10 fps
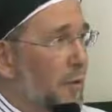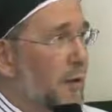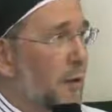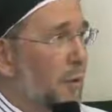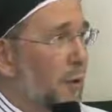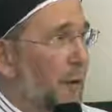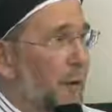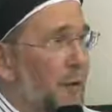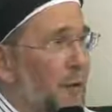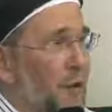of terrible
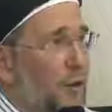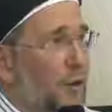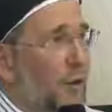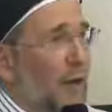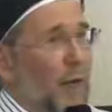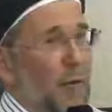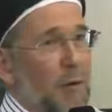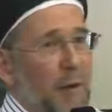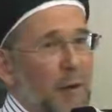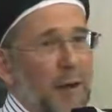things, which
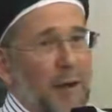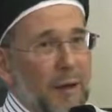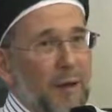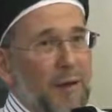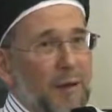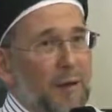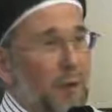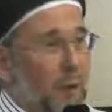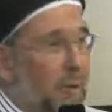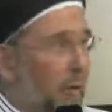anyone who studies history
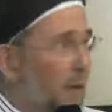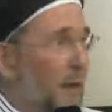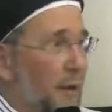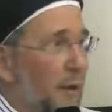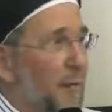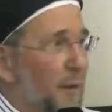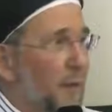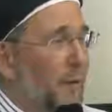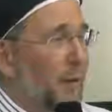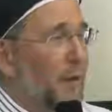will see examples
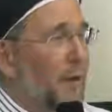of that.